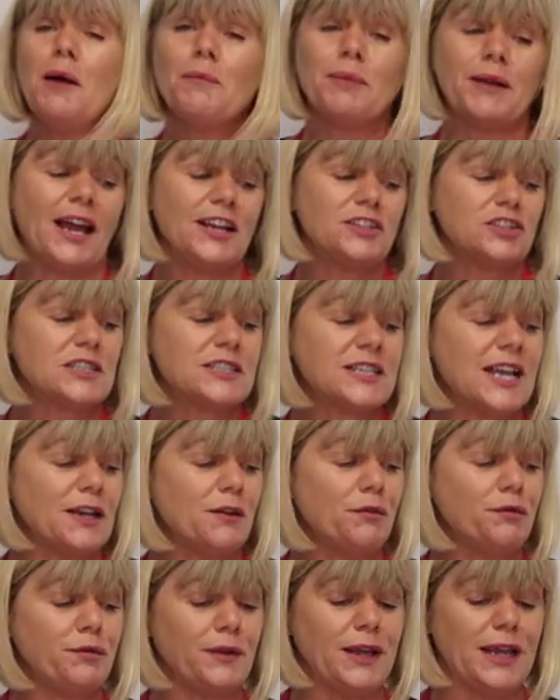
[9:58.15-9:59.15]
But I just
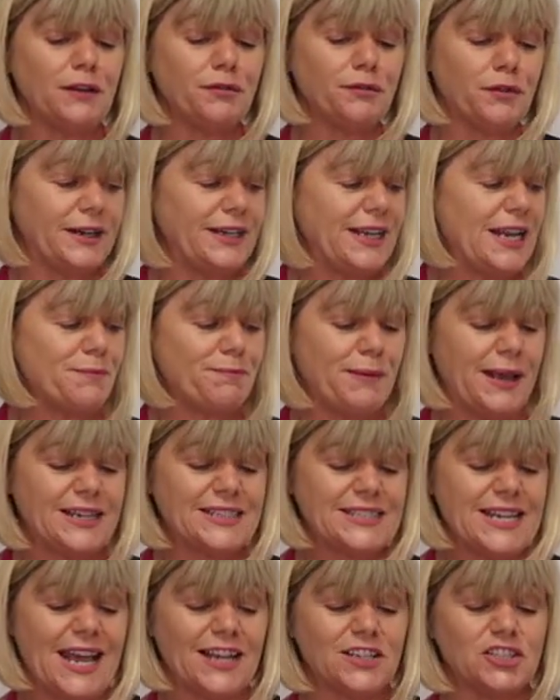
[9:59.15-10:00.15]
kind of feel for a little bit
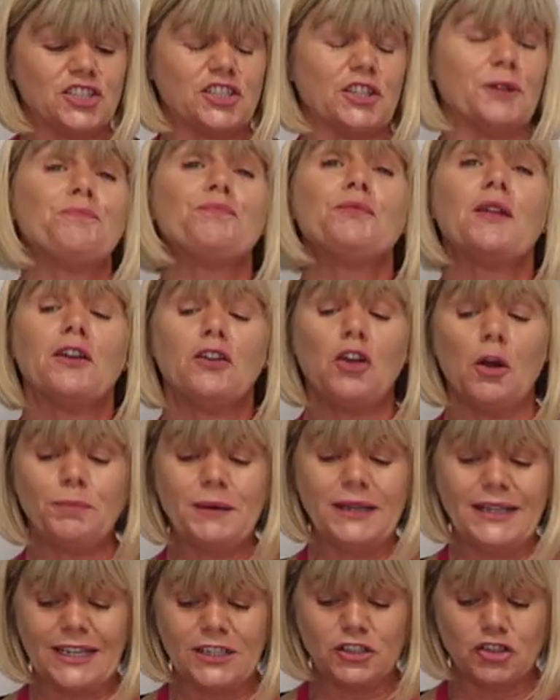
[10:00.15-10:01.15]
of texture, a
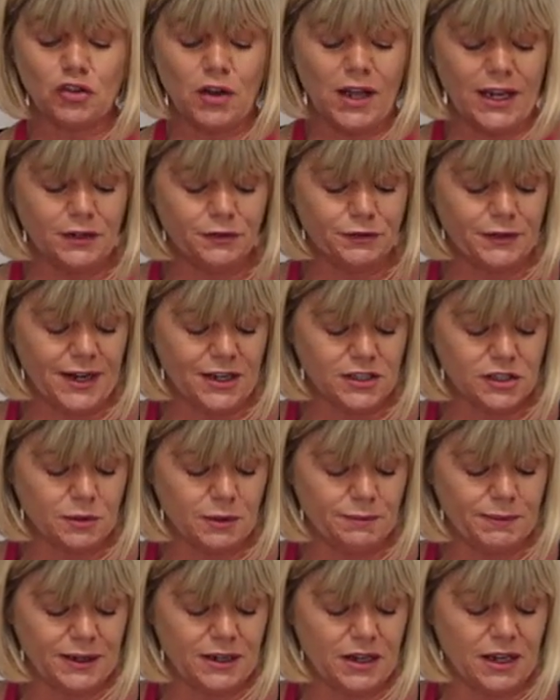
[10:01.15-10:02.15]
couple of little dried flowers
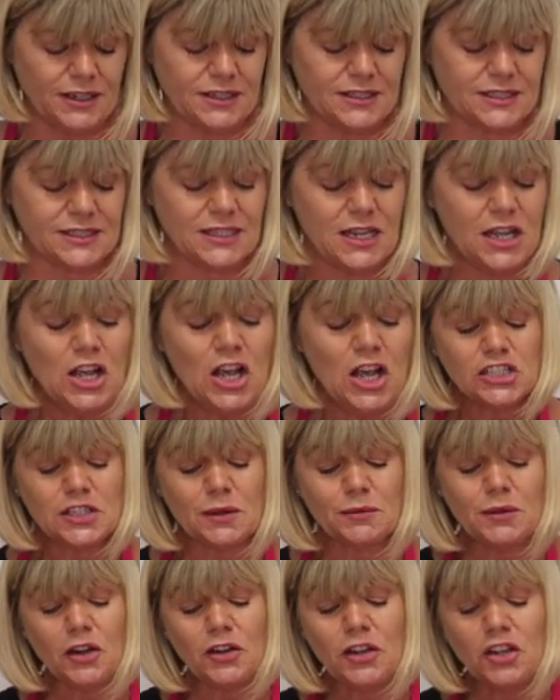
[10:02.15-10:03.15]
would be nice.
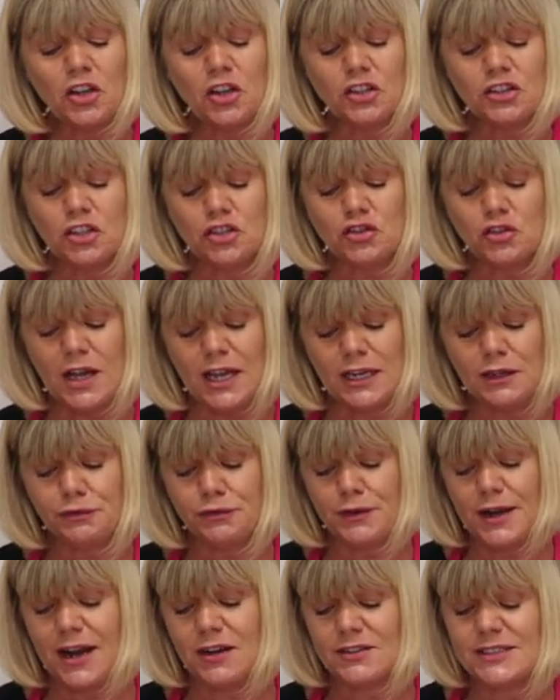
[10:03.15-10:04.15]
So I'm going to cut the dried
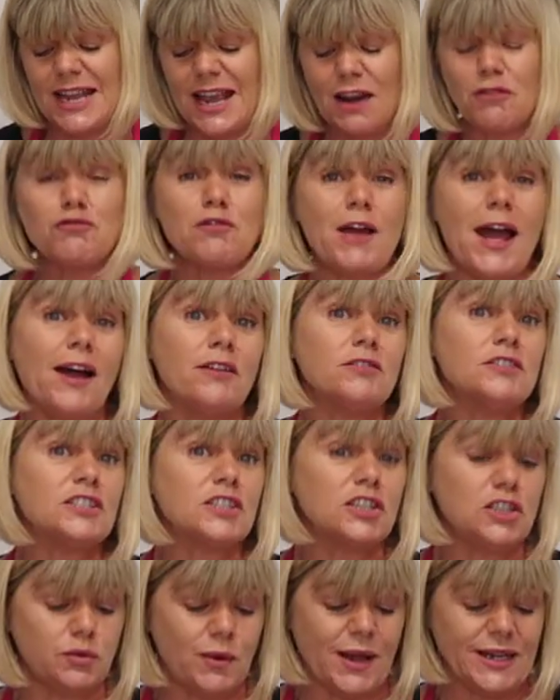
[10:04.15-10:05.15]
flowers around
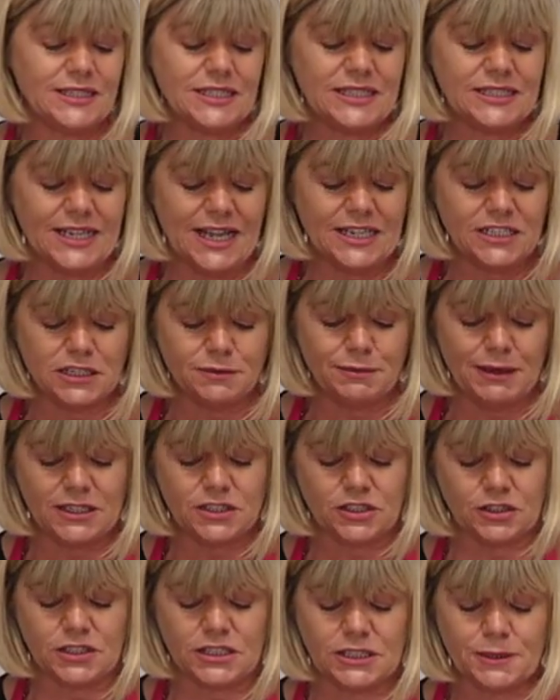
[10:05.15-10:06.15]
the 20
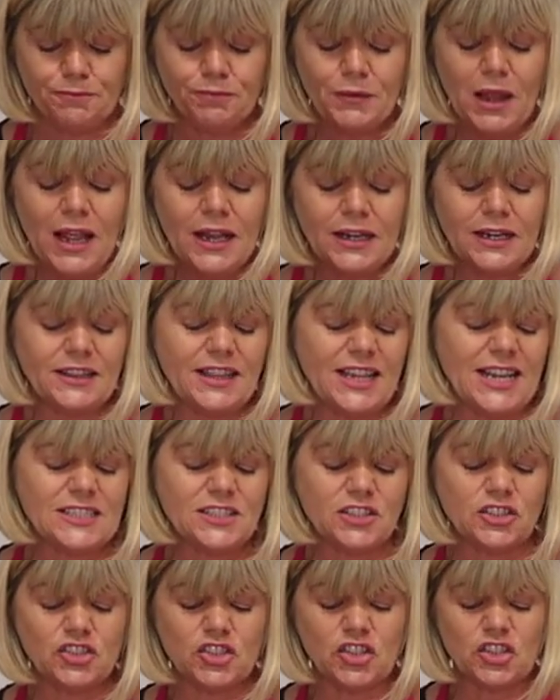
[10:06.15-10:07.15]
centimetres. Now
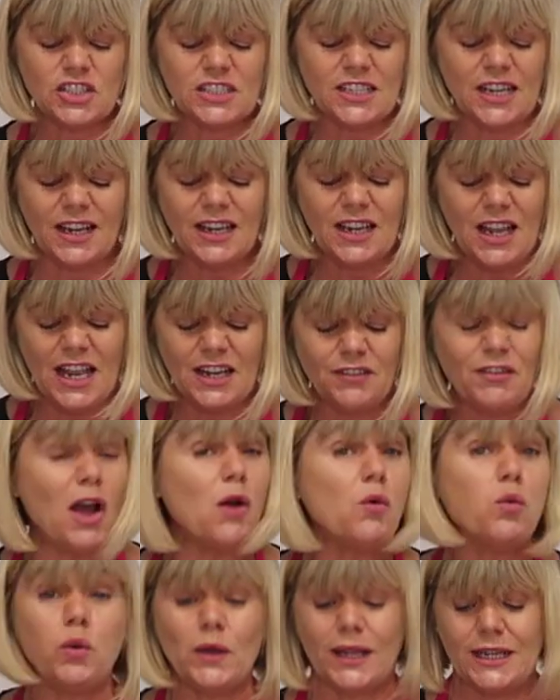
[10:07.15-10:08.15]
these are just like kind
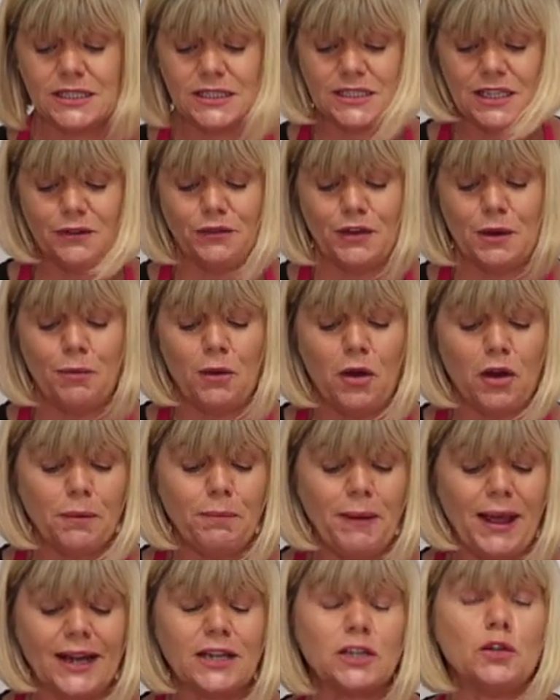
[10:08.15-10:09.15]
of a wheat. If you
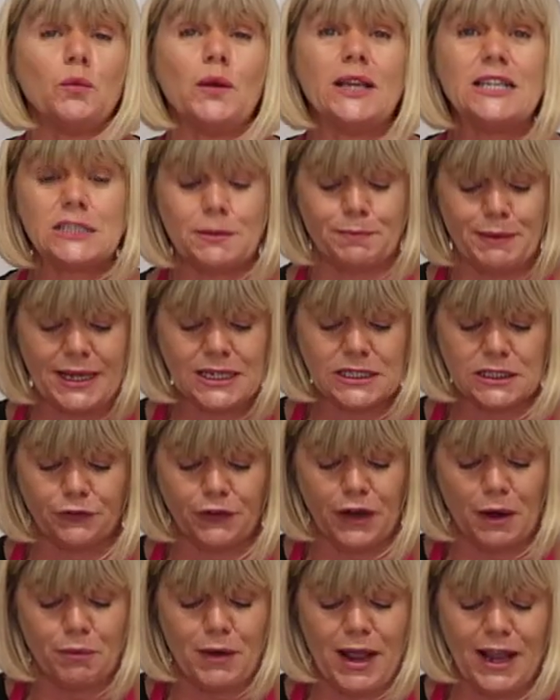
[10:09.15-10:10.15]
bought a packet of Weetabix
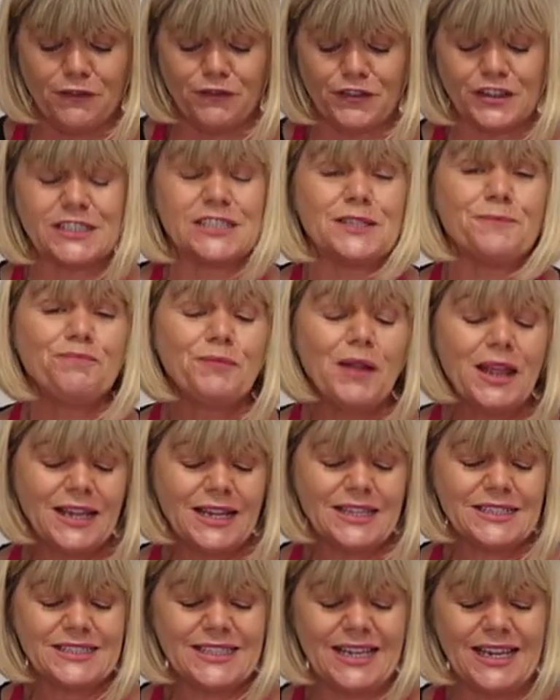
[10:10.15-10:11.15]
for your breakfast,
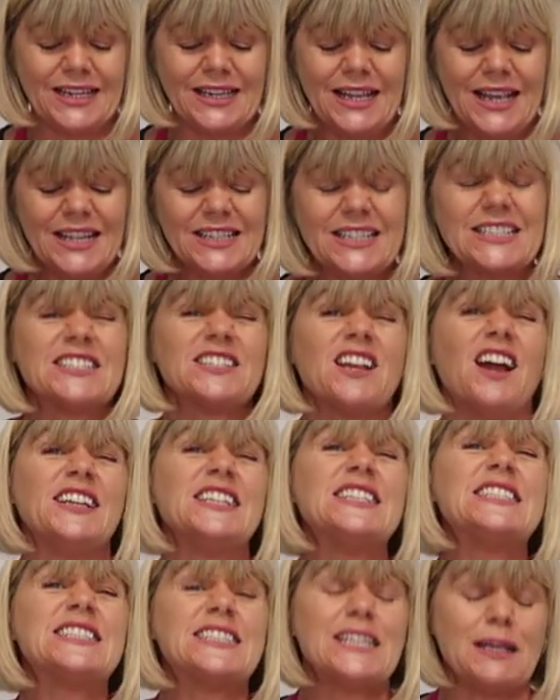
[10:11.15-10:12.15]
you'll see this is
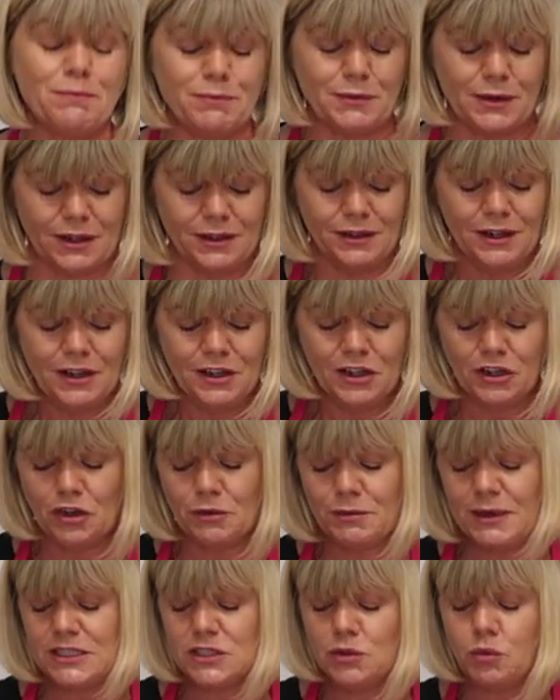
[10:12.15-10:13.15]
kind of similar, you
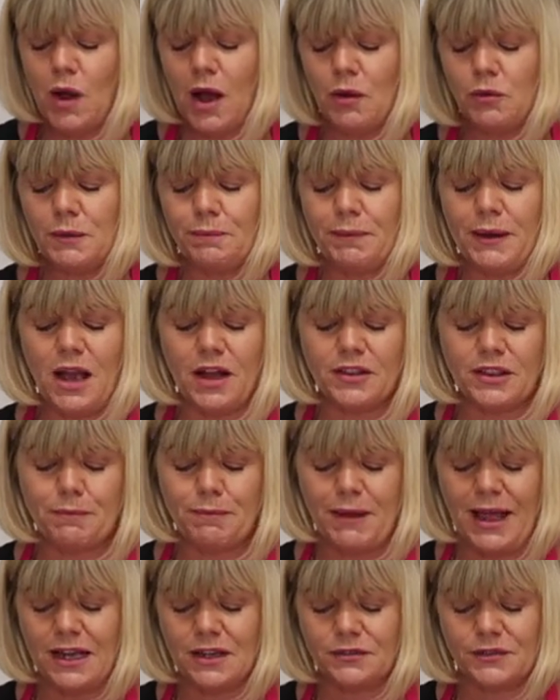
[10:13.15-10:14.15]
know what I mean, to what would be on the
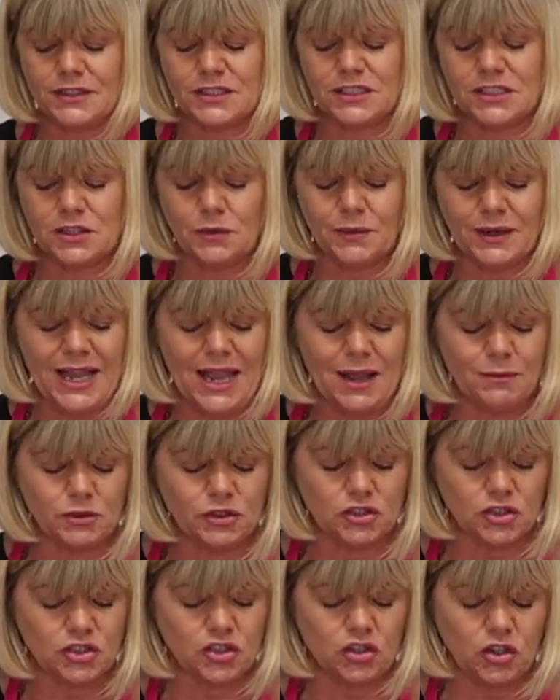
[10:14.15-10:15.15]
back of it. So again,
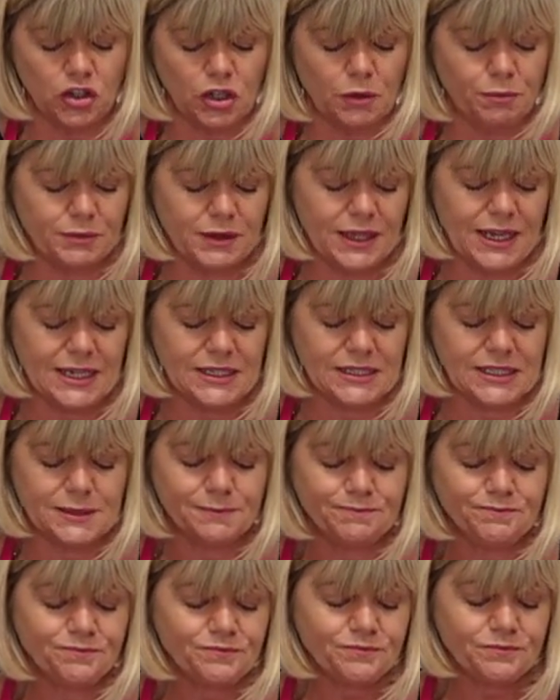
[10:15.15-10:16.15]
we just cut up
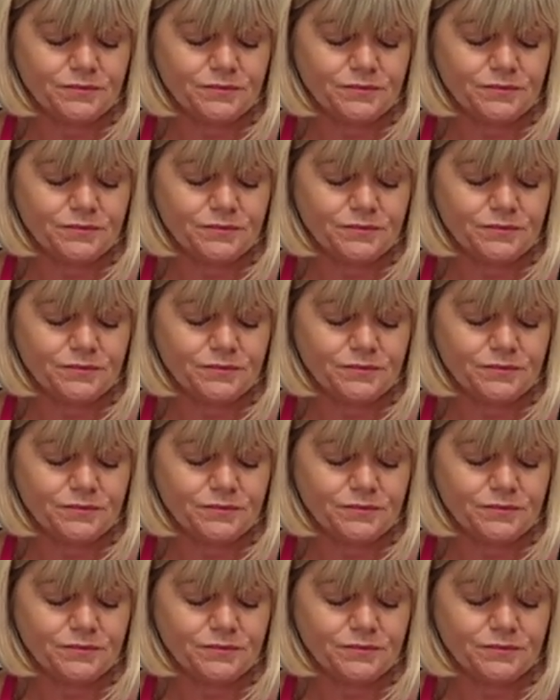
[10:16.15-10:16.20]
these.